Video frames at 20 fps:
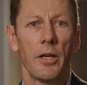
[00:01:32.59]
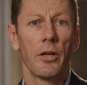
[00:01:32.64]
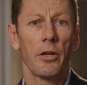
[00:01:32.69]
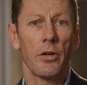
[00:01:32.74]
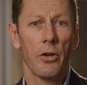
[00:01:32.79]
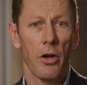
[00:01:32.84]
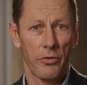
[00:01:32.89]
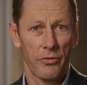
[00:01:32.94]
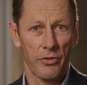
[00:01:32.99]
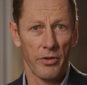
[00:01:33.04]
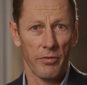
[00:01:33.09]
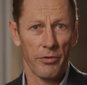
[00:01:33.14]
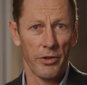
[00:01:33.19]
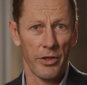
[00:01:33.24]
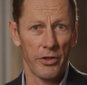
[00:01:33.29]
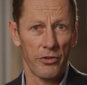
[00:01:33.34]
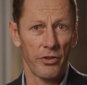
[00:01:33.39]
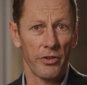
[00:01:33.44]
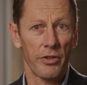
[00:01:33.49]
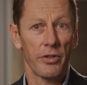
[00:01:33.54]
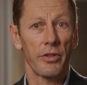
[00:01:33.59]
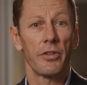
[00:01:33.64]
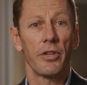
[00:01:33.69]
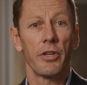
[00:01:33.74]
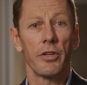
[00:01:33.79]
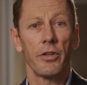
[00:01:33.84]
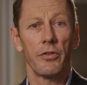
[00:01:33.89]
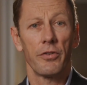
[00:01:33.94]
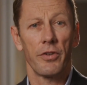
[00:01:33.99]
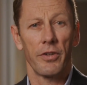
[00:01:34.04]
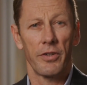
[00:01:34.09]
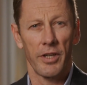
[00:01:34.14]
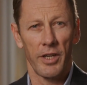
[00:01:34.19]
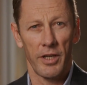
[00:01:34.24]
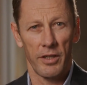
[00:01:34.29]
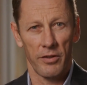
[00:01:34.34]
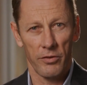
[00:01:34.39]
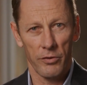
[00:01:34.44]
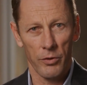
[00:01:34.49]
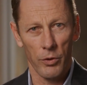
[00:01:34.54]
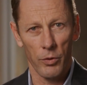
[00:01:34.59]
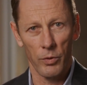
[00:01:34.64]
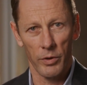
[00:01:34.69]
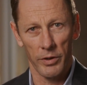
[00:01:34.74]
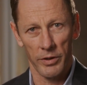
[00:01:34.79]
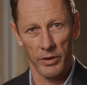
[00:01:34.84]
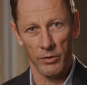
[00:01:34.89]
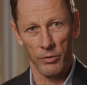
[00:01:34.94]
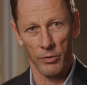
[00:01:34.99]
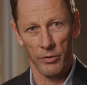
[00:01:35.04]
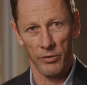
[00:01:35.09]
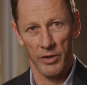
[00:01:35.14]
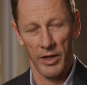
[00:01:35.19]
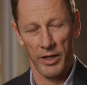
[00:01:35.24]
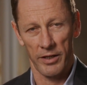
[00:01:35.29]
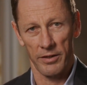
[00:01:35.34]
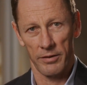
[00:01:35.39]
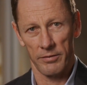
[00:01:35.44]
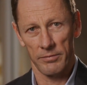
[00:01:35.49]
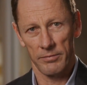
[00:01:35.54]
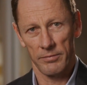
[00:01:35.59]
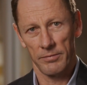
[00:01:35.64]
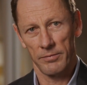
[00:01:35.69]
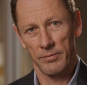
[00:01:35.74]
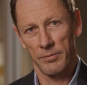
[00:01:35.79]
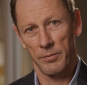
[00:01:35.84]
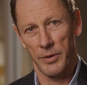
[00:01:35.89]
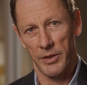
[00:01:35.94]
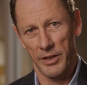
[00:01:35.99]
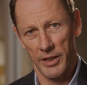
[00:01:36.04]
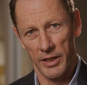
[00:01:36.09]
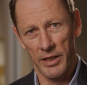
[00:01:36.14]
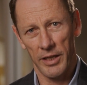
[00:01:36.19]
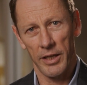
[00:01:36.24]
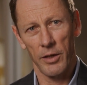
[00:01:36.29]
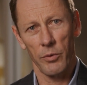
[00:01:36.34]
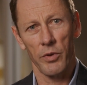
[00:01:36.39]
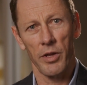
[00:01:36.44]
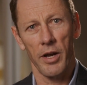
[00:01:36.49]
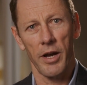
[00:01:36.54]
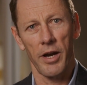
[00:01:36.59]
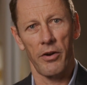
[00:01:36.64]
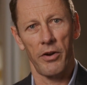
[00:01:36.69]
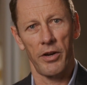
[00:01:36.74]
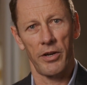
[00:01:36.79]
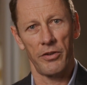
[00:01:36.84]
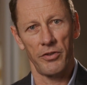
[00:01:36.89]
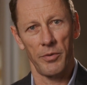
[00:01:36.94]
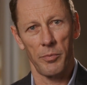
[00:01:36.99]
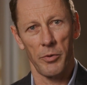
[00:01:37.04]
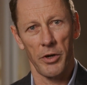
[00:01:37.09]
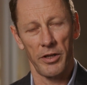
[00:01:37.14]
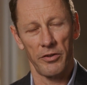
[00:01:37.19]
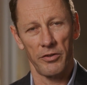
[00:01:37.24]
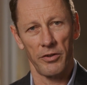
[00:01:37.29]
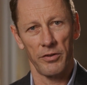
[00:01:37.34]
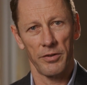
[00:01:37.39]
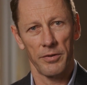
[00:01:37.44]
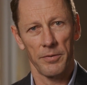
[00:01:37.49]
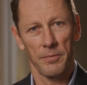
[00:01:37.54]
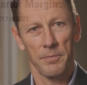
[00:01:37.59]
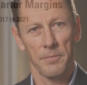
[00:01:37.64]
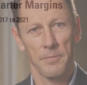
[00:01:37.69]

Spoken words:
Cost inflation continues to take its toll in the gold sector, particularly with higher energy prices.